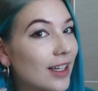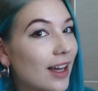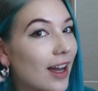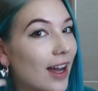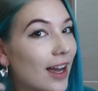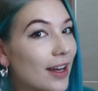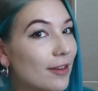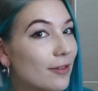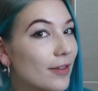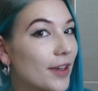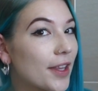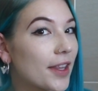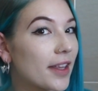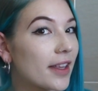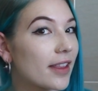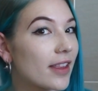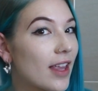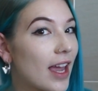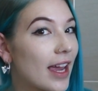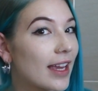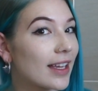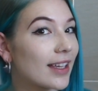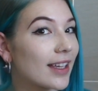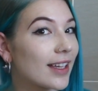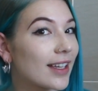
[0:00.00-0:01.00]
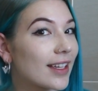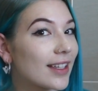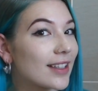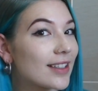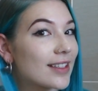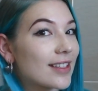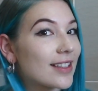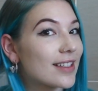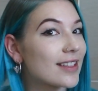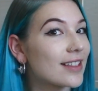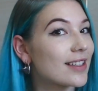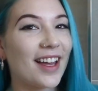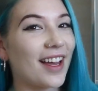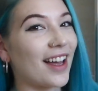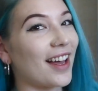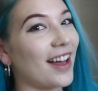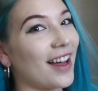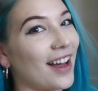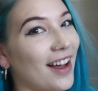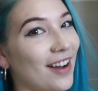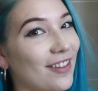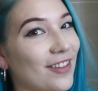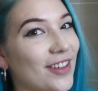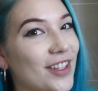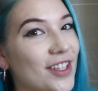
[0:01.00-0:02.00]
I really like it.
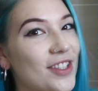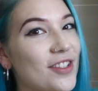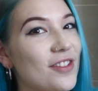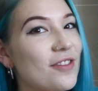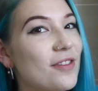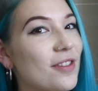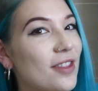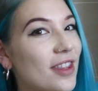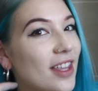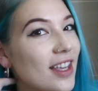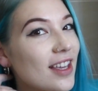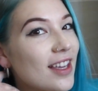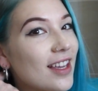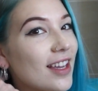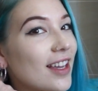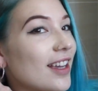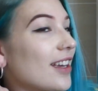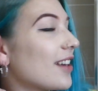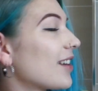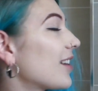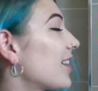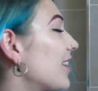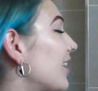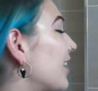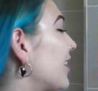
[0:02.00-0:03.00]
We'll do the